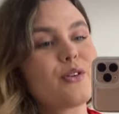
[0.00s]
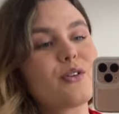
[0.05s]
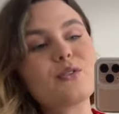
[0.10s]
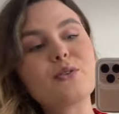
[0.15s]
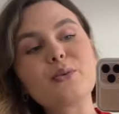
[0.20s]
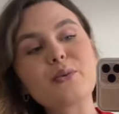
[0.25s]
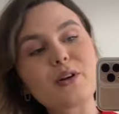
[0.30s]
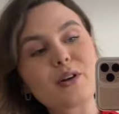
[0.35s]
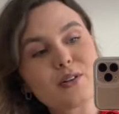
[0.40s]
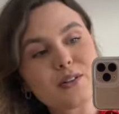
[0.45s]

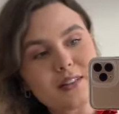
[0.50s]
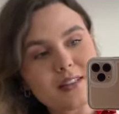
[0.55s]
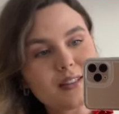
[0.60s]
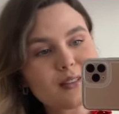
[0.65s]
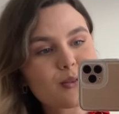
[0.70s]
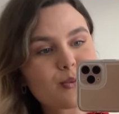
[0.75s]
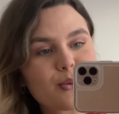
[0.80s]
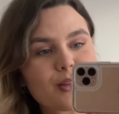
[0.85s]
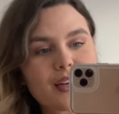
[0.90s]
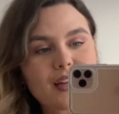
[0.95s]
to wear
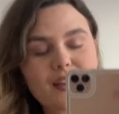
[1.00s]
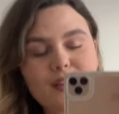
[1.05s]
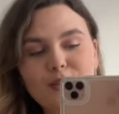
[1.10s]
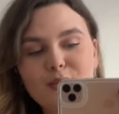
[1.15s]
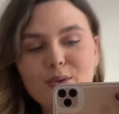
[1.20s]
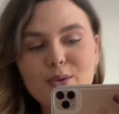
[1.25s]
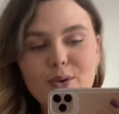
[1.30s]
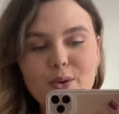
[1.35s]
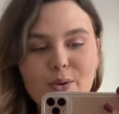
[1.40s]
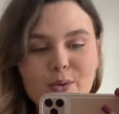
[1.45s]
this when I
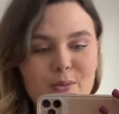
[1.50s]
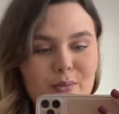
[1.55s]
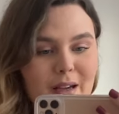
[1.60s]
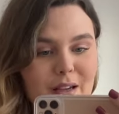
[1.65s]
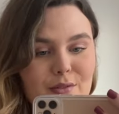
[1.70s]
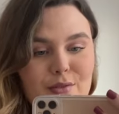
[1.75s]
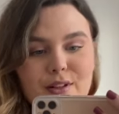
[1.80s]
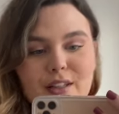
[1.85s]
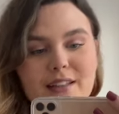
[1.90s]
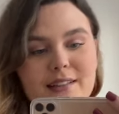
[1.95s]
go on
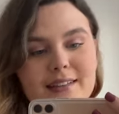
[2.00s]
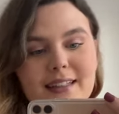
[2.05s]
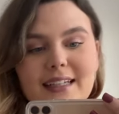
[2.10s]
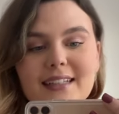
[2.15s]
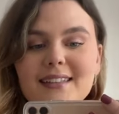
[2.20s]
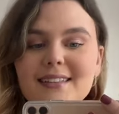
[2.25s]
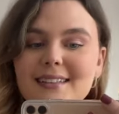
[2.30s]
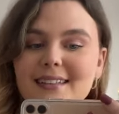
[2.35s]
my Valentine's